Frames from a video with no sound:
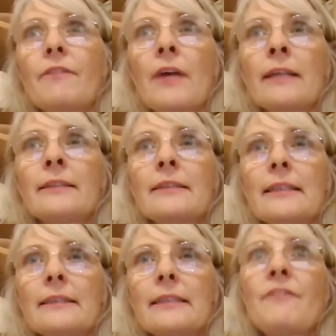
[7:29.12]
If I'd
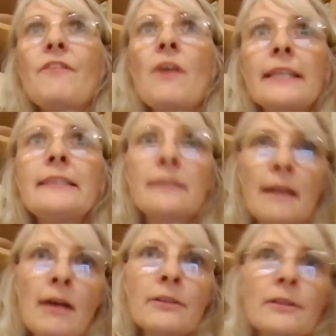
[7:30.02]

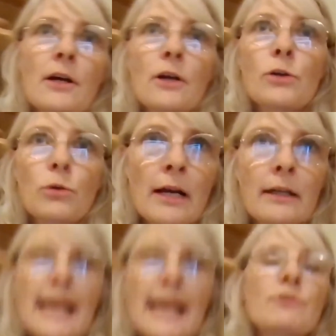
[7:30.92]
done
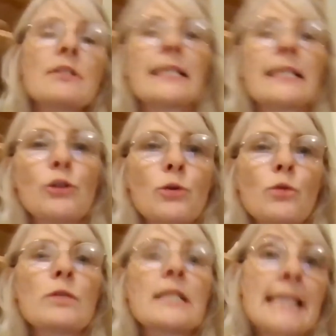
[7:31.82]
a counselling
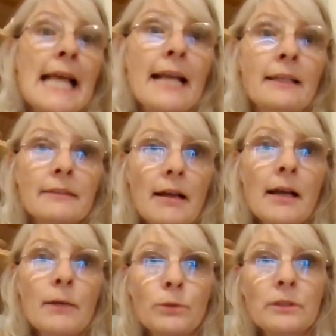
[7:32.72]
course, then
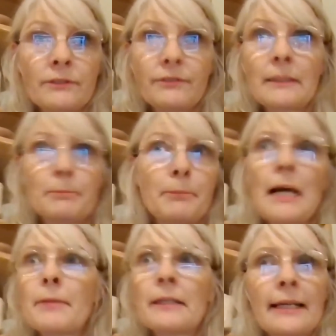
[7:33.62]
I would have and
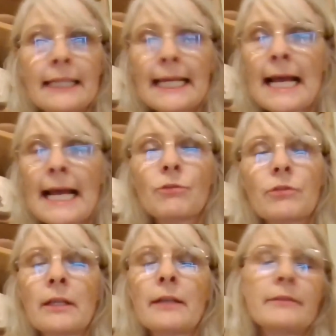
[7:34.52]
become like a
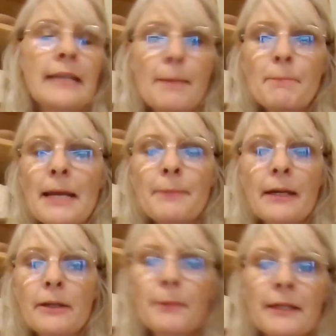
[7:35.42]
counsellor. Yeah, maybe I
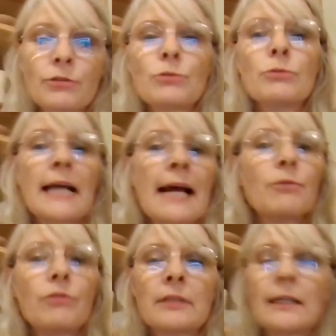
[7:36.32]
could be a school
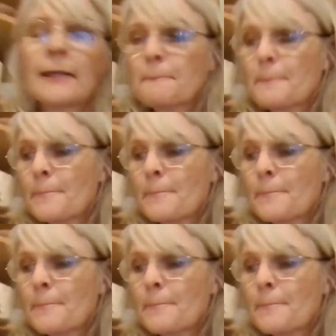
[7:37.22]
counsellor.